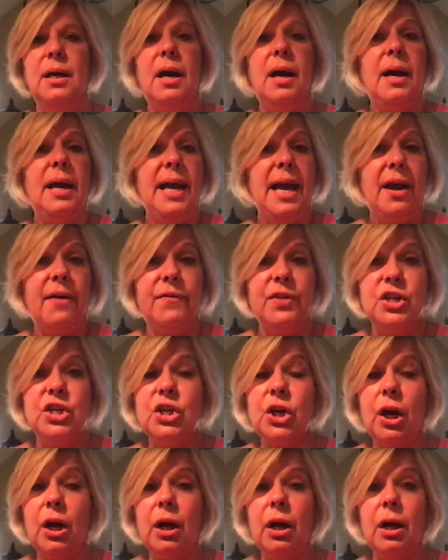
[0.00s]
I have a
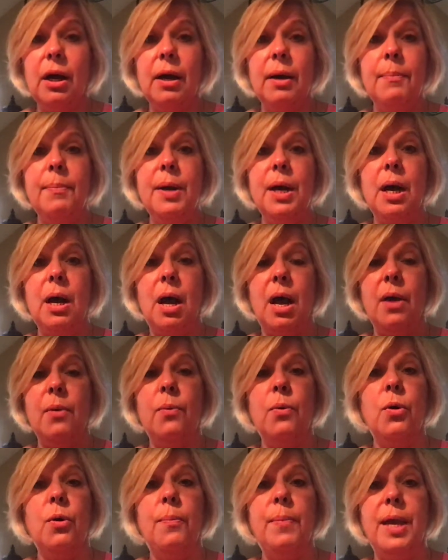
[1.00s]
job. I
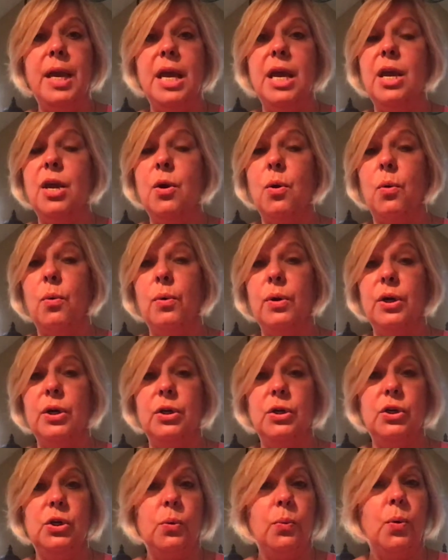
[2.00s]
will be
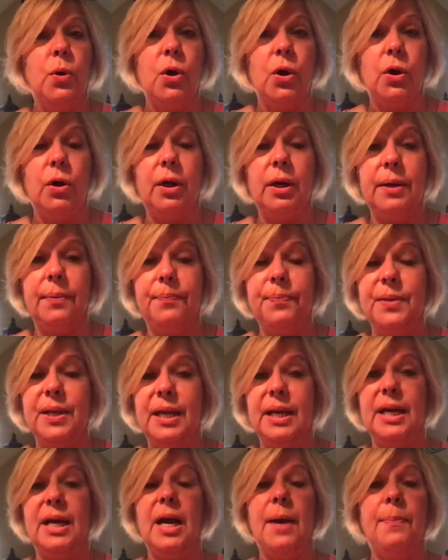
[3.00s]
going to work
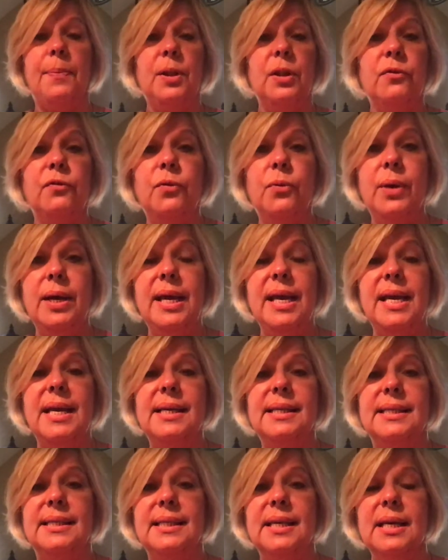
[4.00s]
in a couple of
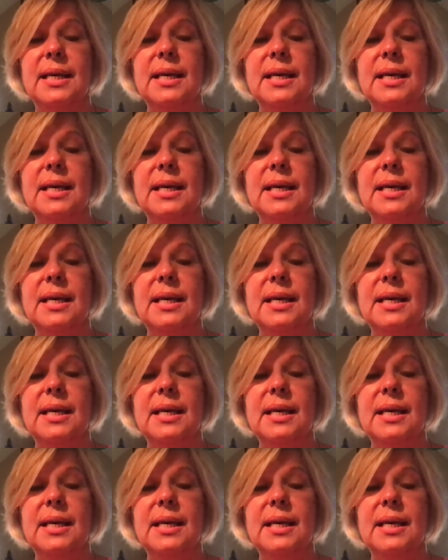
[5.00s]
weeks.